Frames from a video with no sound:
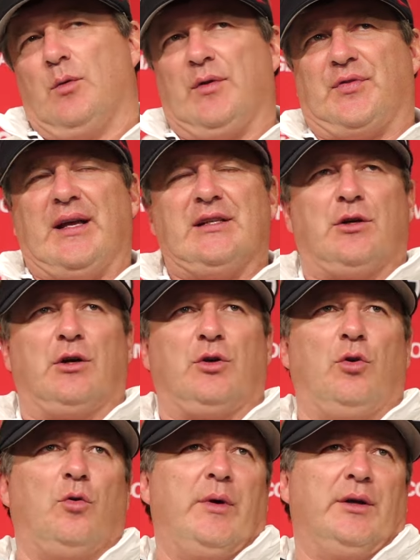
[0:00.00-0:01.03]
When things aren't
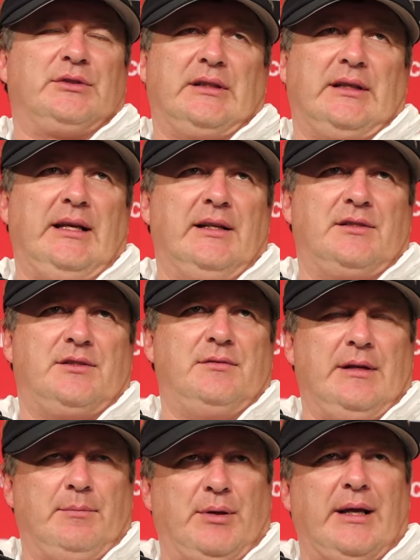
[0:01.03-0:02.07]
going well, kids
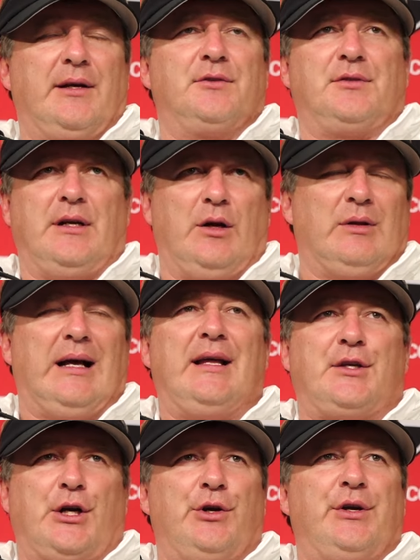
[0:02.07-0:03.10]
and players in
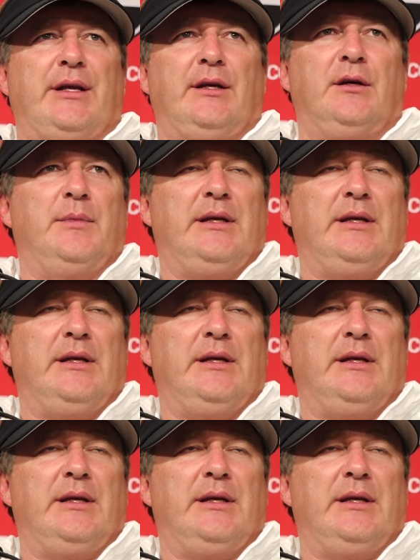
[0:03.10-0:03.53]
O-line turn to him.